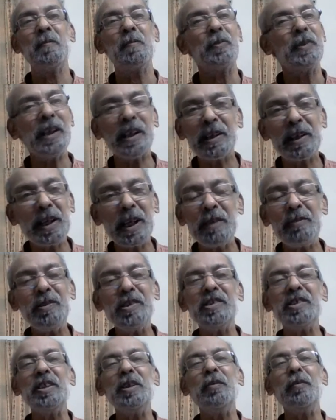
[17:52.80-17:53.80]
that life
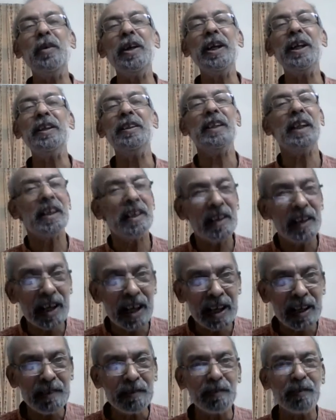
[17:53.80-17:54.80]
is in vain. That
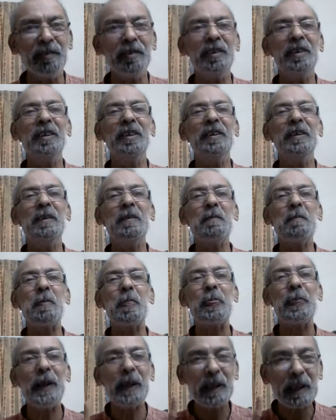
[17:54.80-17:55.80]

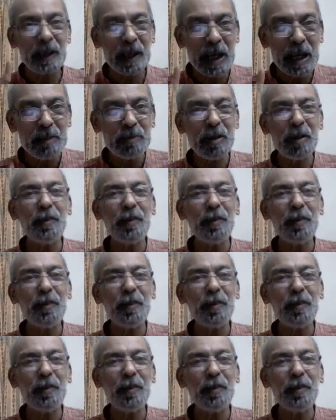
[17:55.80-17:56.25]
life